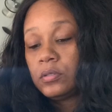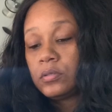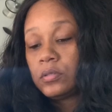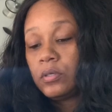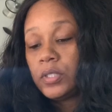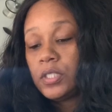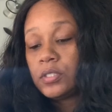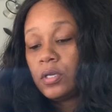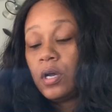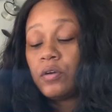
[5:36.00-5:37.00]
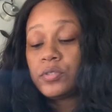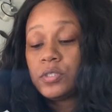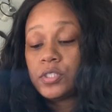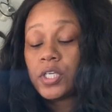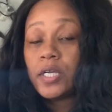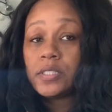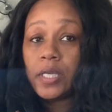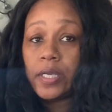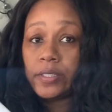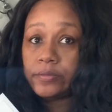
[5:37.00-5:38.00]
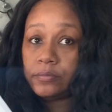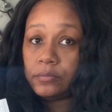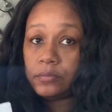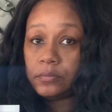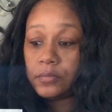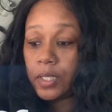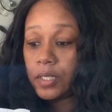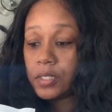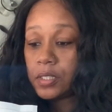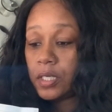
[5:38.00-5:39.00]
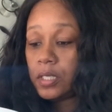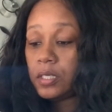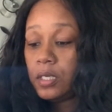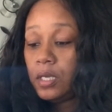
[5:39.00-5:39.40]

So these are, oh, Shantae, like I said.